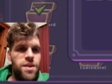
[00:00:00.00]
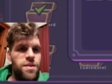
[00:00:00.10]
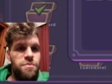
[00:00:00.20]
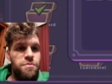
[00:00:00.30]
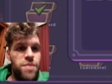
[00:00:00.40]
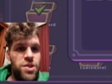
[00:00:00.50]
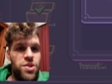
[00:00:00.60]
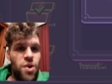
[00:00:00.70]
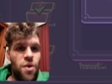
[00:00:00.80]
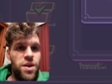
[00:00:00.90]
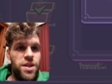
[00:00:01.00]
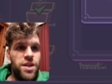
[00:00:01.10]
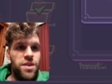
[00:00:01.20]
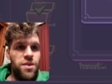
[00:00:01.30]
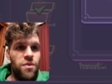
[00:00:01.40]

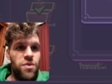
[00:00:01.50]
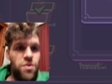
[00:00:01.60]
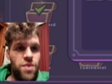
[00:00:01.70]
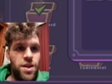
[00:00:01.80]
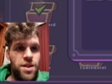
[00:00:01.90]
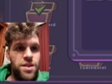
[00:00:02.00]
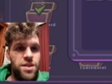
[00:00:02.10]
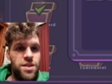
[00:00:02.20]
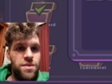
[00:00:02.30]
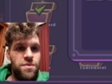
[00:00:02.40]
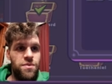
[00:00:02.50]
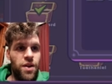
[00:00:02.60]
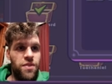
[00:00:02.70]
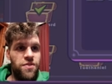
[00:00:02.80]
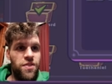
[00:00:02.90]
majority of the rears,
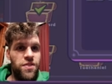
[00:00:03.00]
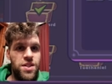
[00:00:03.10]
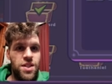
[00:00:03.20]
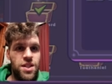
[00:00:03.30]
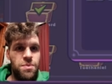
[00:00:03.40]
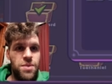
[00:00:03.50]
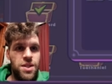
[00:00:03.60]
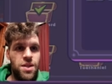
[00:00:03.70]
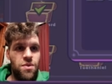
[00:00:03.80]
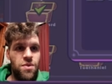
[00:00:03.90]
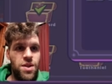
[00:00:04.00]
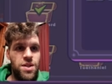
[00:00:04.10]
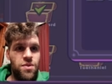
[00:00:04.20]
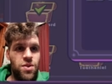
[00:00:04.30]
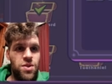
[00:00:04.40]
like 50 60% of the rears,
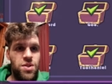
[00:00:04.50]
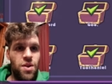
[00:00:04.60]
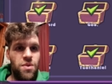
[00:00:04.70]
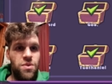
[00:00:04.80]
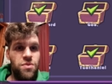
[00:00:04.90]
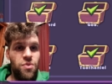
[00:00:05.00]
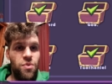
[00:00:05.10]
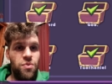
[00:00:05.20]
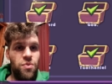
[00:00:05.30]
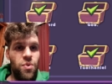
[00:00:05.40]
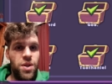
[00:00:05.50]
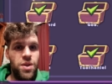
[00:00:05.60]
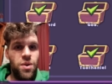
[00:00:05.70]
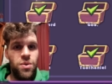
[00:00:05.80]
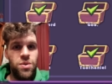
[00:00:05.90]
have got stones. 440
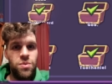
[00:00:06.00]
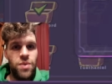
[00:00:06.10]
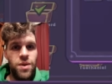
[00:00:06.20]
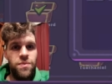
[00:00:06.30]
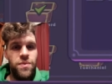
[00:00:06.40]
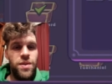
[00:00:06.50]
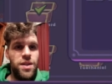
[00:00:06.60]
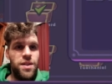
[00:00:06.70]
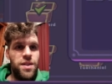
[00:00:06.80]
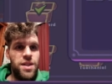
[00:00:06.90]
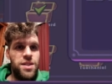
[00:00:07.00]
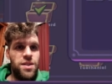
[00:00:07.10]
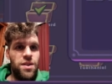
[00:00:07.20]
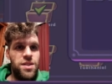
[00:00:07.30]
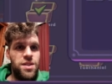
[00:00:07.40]
gold as well. That's
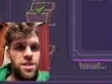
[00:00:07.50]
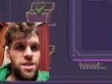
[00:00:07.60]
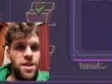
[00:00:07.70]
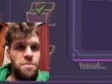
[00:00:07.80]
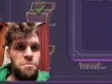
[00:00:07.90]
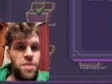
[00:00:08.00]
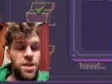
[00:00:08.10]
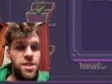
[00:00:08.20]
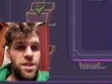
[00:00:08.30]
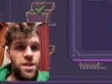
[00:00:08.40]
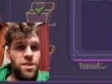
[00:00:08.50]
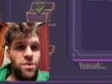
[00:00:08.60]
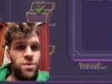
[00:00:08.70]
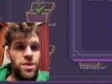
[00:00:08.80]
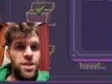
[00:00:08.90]
nice. Uh, Miss
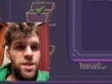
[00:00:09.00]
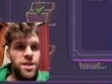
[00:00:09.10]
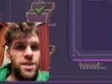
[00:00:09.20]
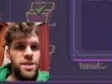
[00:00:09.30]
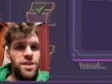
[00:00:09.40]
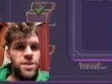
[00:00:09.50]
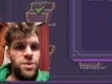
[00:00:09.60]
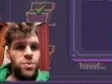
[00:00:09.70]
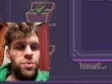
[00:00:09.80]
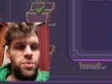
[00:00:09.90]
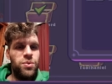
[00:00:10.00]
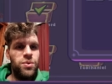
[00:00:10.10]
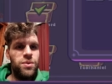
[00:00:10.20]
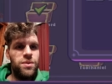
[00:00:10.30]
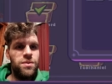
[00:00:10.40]
Lithlord, oof,
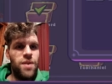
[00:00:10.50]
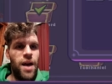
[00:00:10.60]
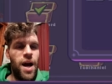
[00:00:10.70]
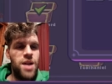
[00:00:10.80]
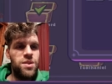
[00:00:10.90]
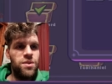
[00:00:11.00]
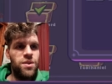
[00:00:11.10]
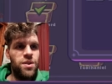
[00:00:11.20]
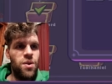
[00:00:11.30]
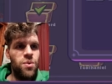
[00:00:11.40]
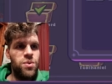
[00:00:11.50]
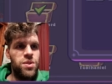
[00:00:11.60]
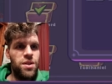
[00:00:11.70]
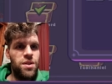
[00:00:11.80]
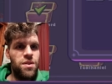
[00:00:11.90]
harsh on the gold
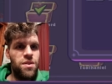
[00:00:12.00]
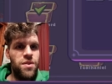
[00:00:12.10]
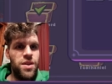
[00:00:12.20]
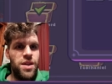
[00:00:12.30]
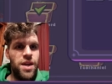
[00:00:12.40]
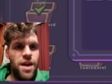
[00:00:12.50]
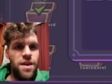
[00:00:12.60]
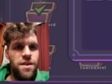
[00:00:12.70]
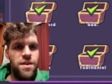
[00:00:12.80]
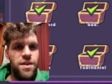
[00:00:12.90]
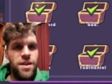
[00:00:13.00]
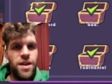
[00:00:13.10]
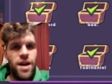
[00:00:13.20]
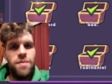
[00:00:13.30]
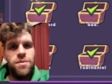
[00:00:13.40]
side, 30k,
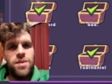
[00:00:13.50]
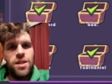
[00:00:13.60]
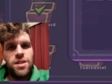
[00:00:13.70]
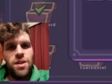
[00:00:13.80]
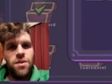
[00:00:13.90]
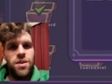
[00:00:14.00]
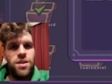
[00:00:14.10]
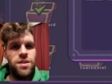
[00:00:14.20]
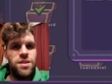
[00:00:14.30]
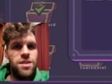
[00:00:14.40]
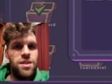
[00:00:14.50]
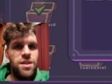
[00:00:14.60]
um, six tokens.